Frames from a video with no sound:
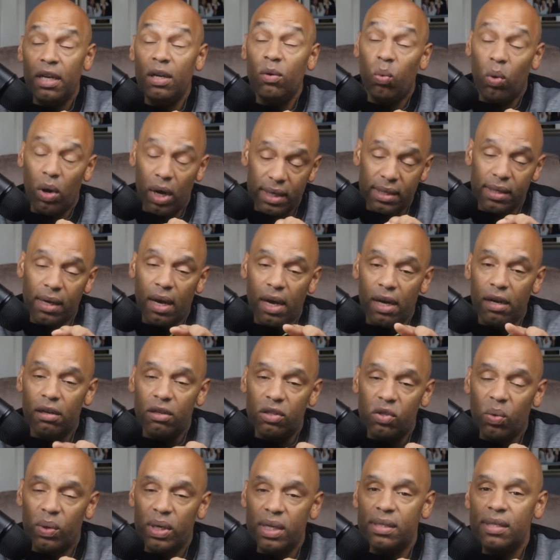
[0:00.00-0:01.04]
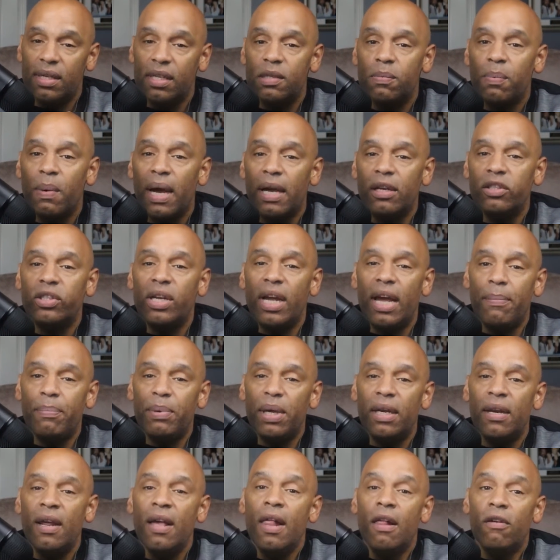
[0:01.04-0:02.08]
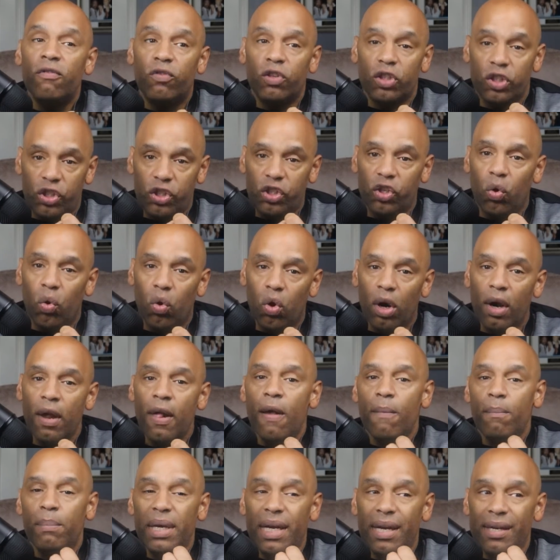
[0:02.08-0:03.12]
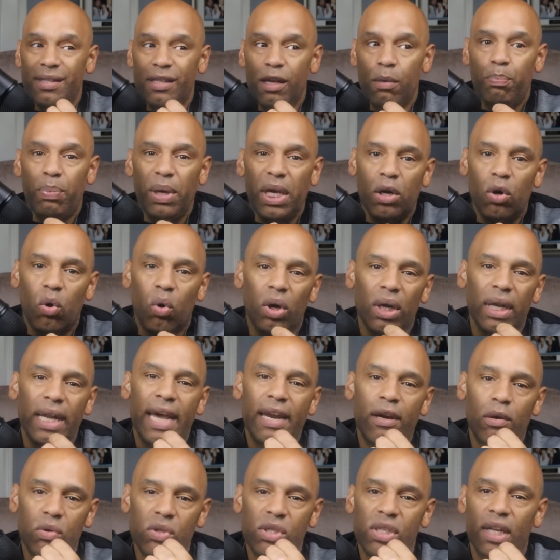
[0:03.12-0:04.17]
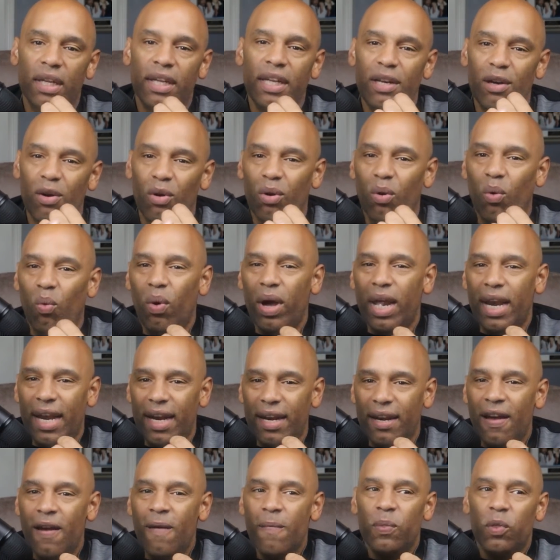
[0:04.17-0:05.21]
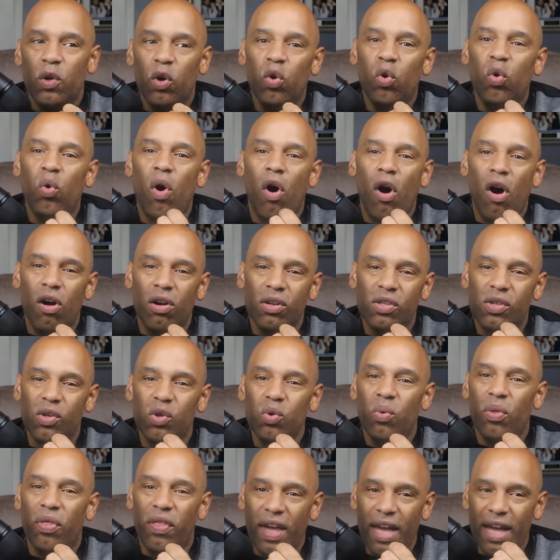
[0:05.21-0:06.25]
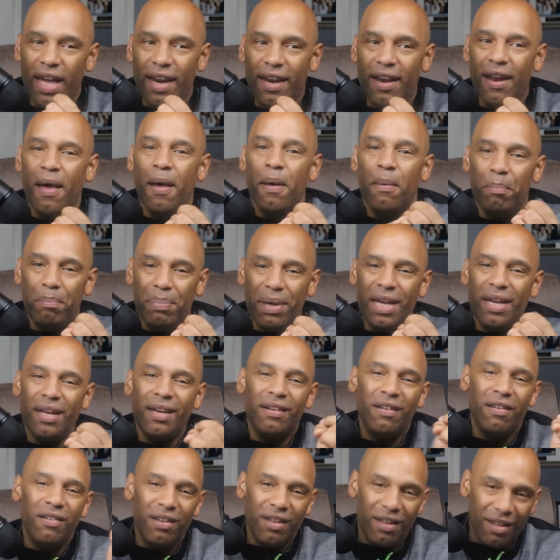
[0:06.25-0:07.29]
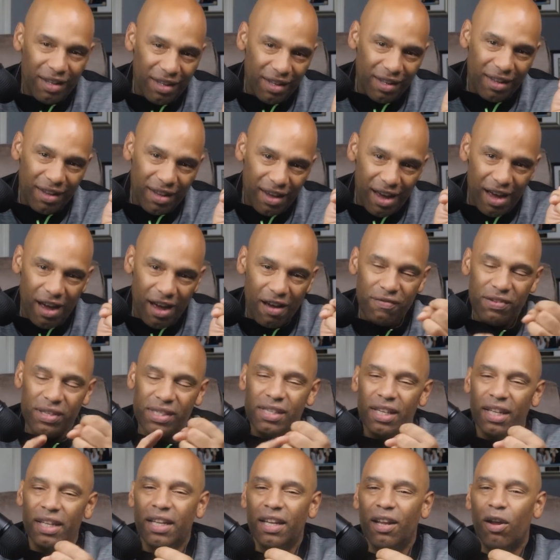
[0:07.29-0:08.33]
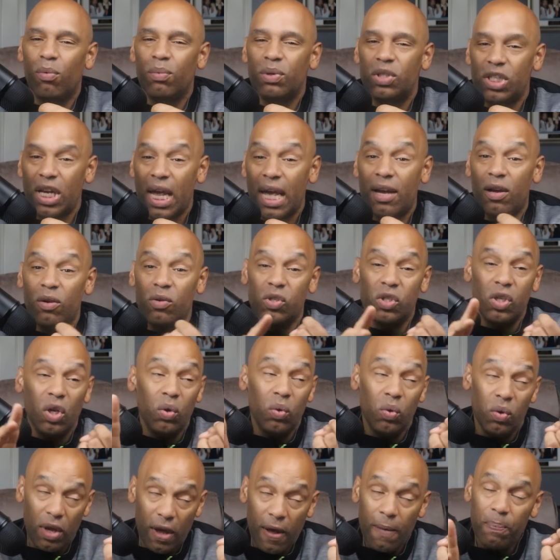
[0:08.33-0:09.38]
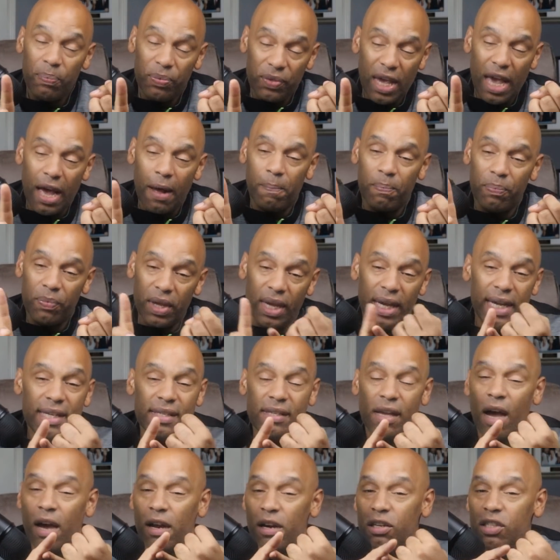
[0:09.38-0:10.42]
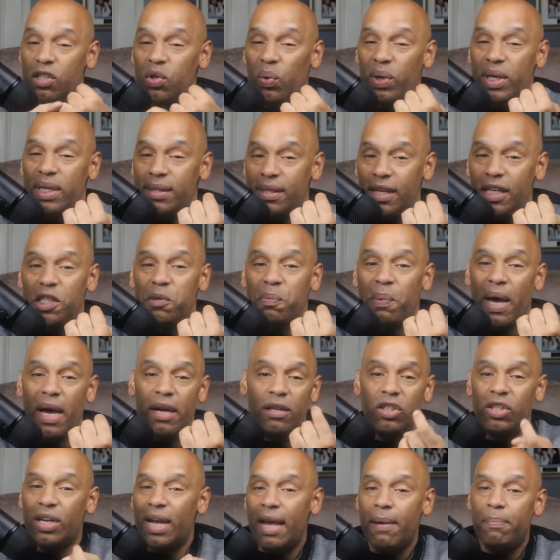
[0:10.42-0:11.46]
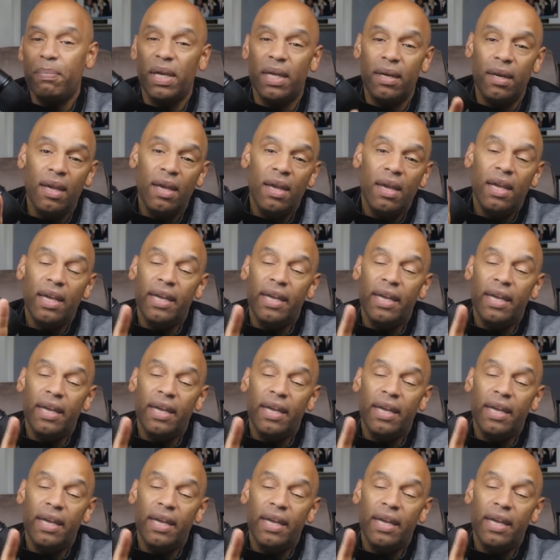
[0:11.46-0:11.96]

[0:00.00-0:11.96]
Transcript: He was 126 pound champion for sure because he beat Orlando Salido to win it, who also who then beat uh, Vasily Lomachenko. So, yep, he's 126 pound champion.